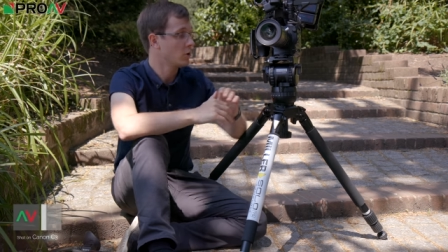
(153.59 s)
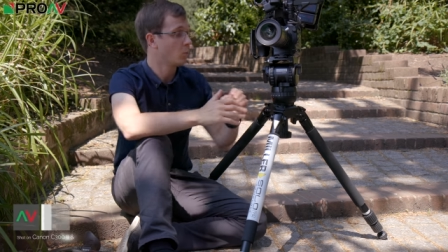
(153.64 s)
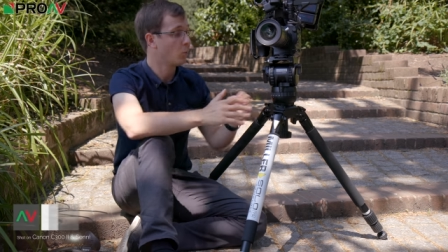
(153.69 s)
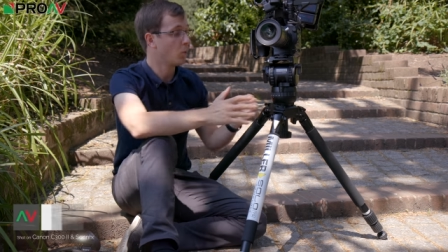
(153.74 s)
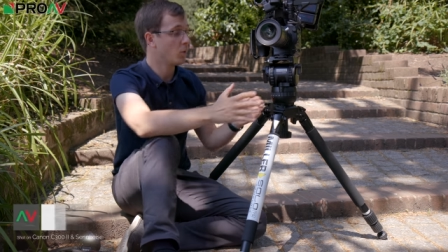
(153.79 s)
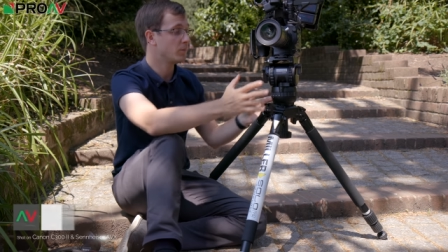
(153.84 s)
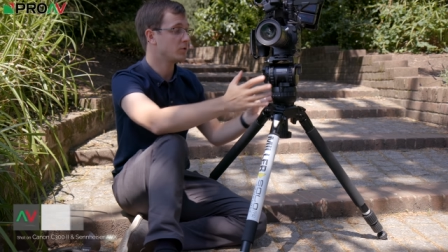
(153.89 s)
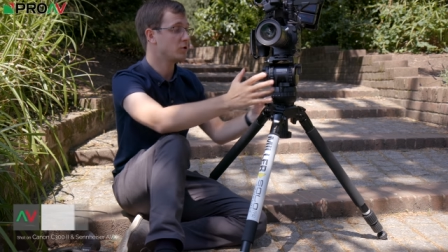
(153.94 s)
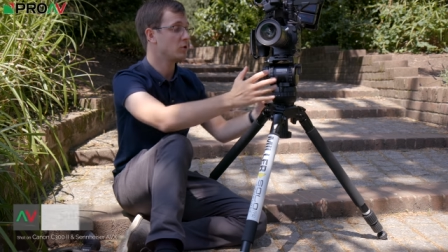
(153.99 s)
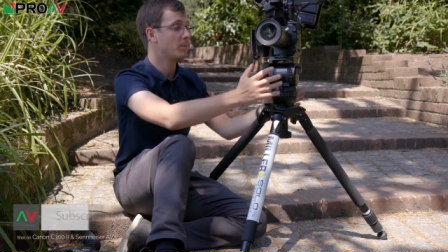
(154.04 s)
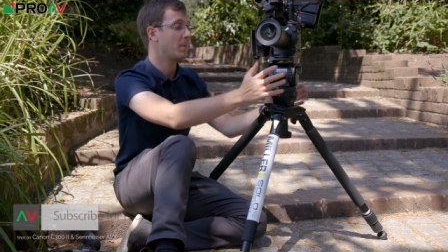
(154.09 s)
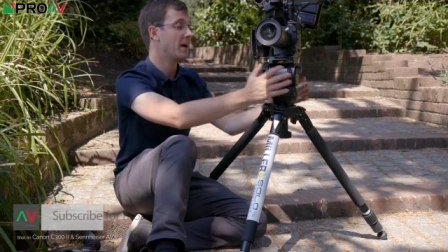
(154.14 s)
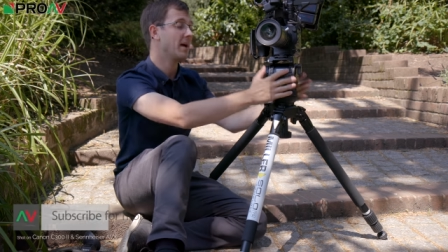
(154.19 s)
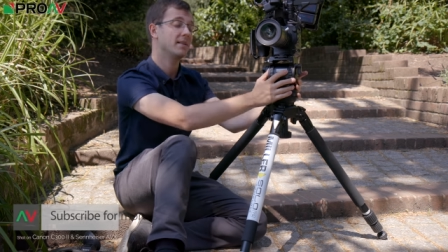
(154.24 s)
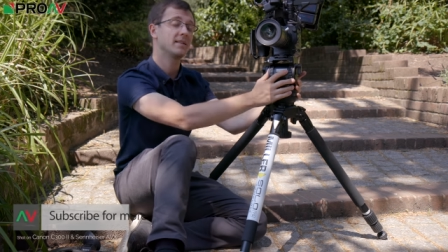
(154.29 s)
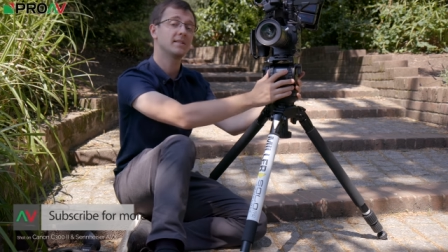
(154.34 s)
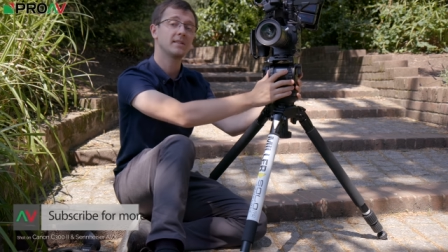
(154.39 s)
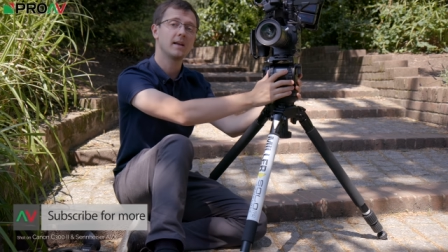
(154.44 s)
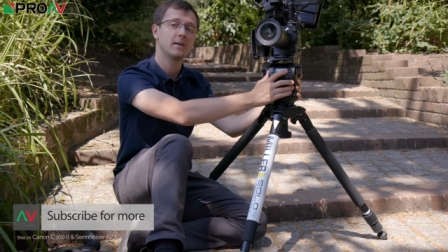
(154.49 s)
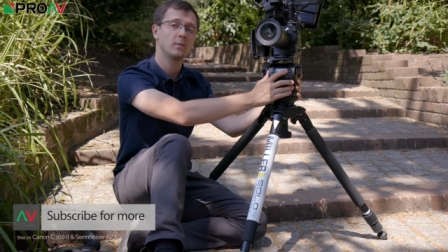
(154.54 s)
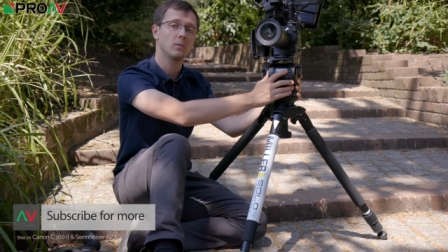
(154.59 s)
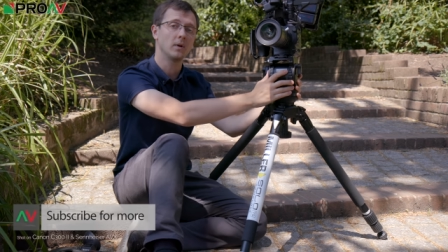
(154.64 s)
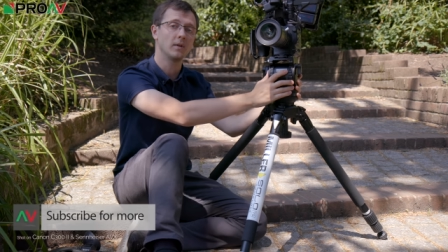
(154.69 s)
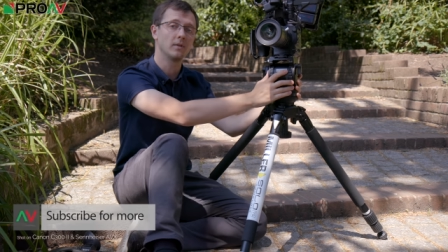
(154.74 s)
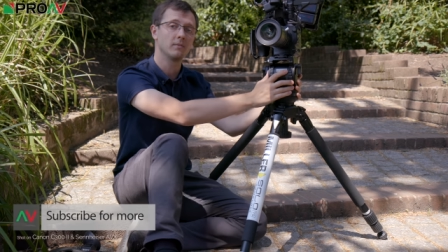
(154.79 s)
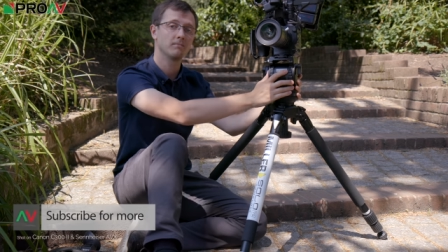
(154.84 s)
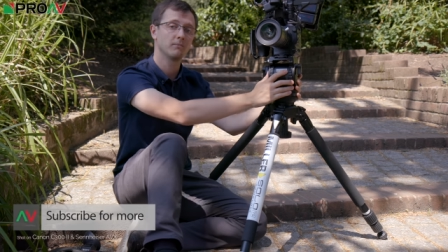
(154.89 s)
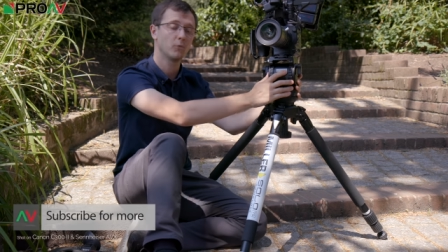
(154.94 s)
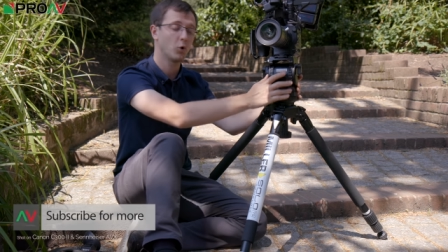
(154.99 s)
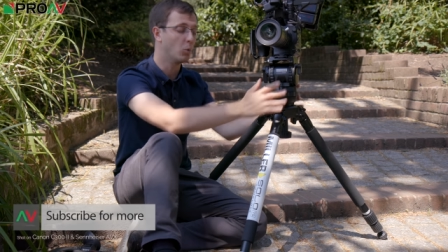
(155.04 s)
What would you pair this head with?
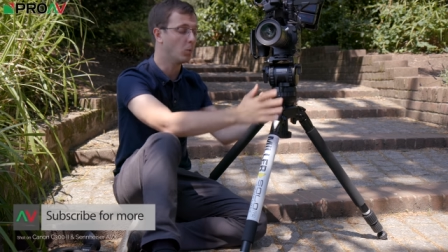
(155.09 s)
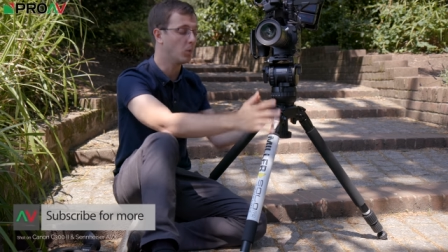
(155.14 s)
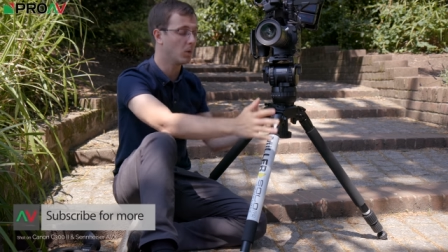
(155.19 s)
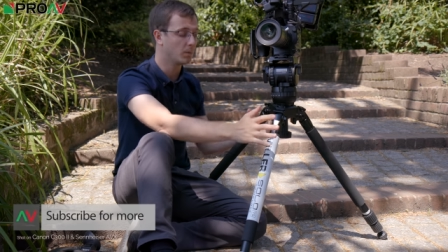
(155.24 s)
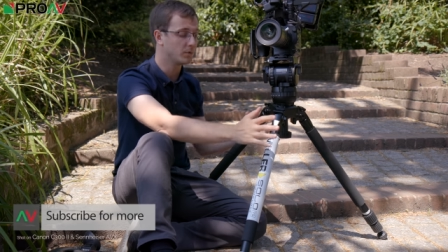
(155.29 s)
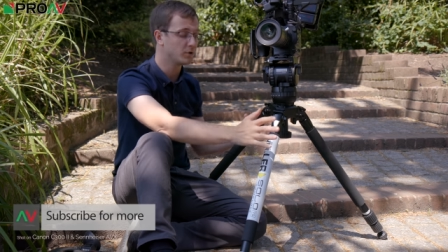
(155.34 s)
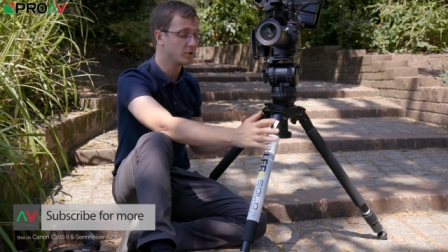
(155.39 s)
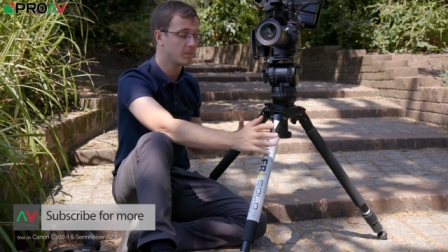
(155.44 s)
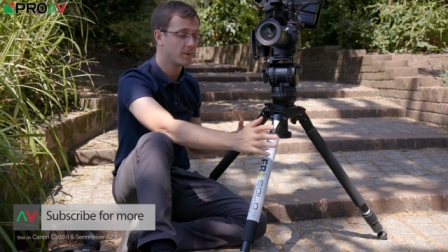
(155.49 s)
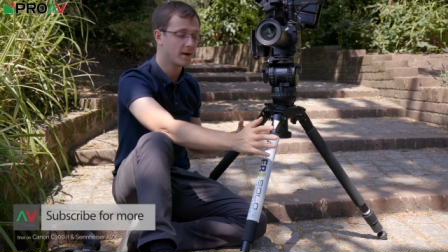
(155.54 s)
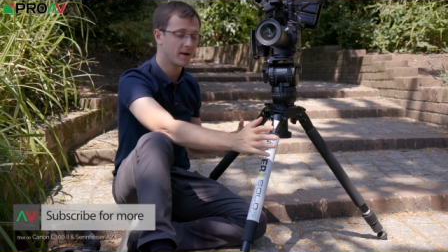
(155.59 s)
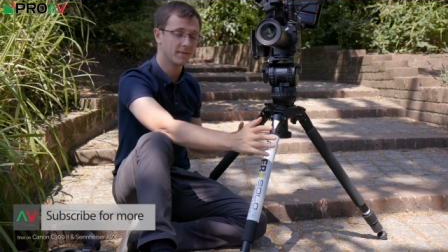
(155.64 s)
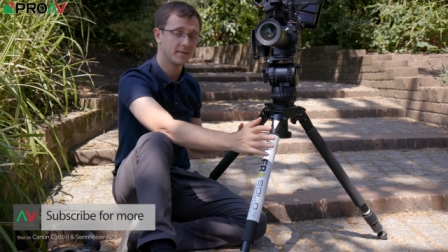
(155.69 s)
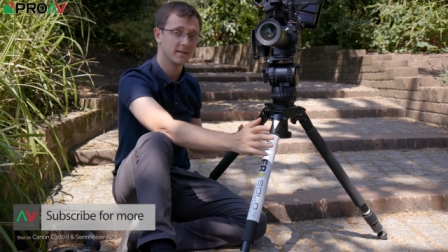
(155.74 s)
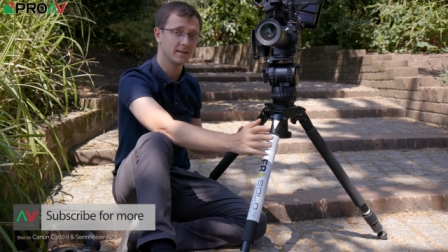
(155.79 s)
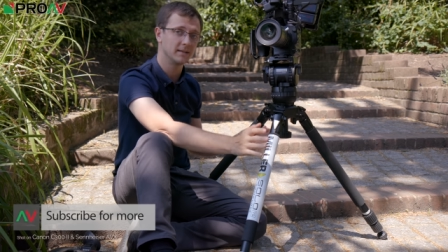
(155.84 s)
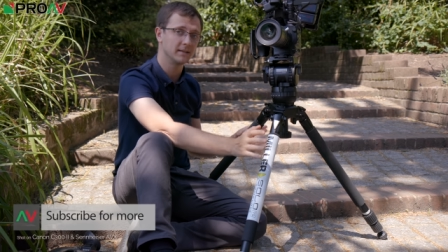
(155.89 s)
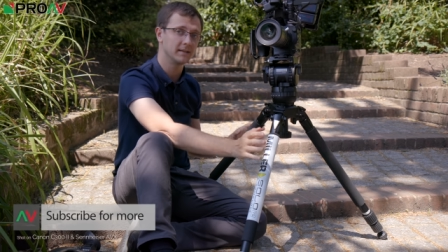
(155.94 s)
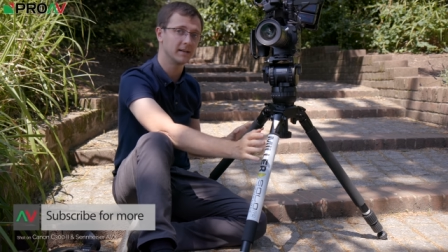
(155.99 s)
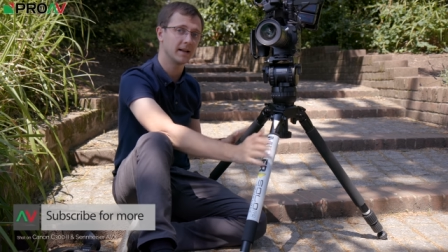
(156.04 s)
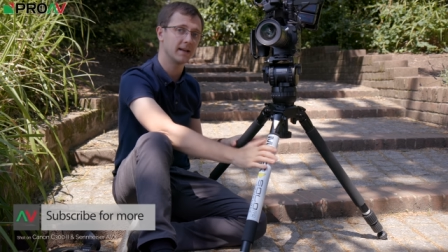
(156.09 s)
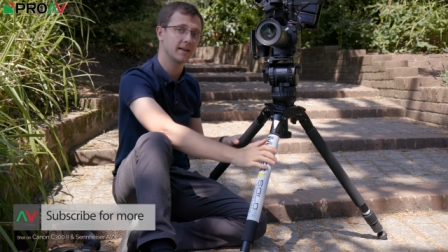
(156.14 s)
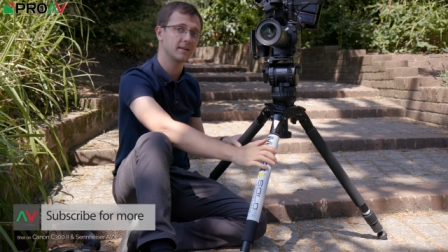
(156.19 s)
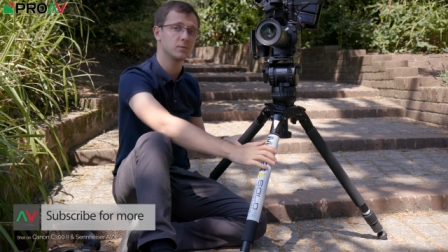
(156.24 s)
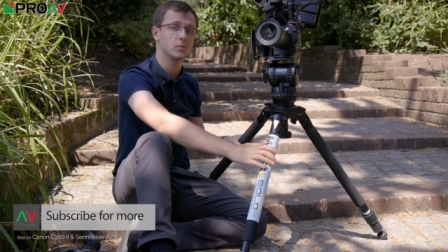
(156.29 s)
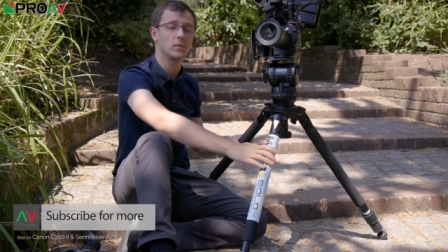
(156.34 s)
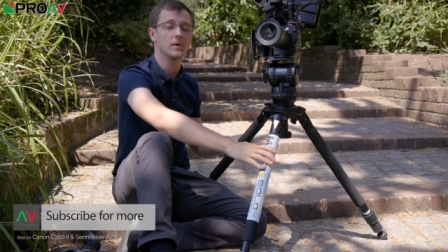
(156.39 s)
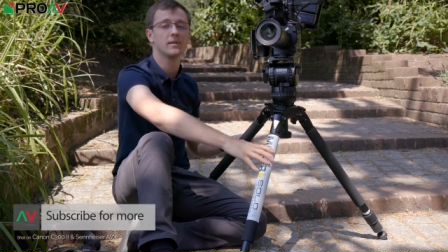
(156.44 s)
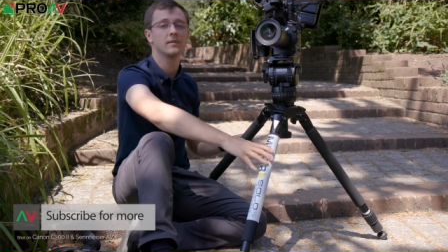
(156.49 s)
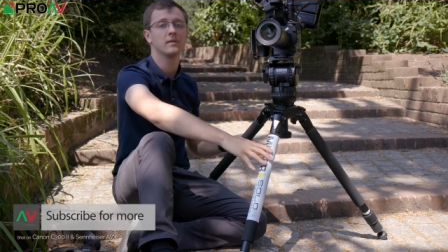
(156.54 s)
Or what would you pair these
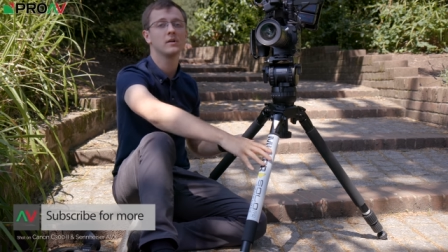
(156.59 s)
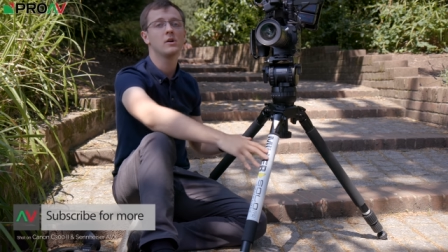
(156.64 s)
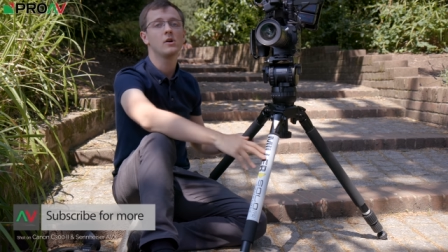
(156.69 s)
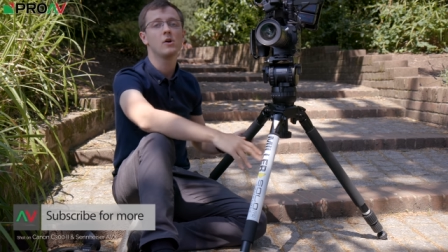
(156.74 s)
legs with?